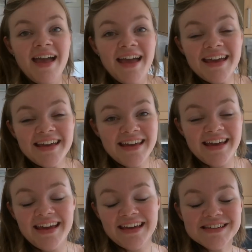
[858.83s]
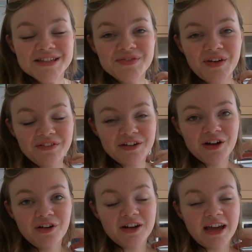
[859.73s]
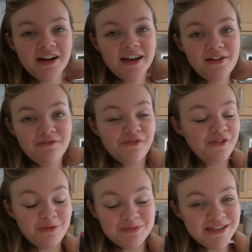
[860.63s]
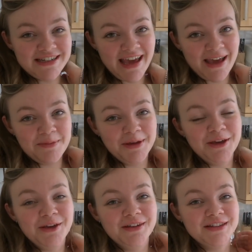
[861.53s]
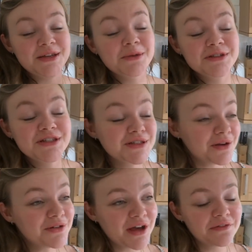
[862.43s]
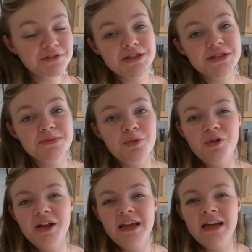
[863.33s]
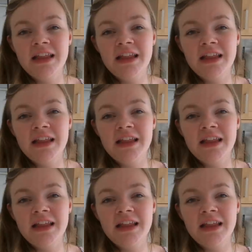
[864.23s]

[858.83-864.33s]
Hey, it's 5:00 and I haven't filmed today because I was so nervous this morning.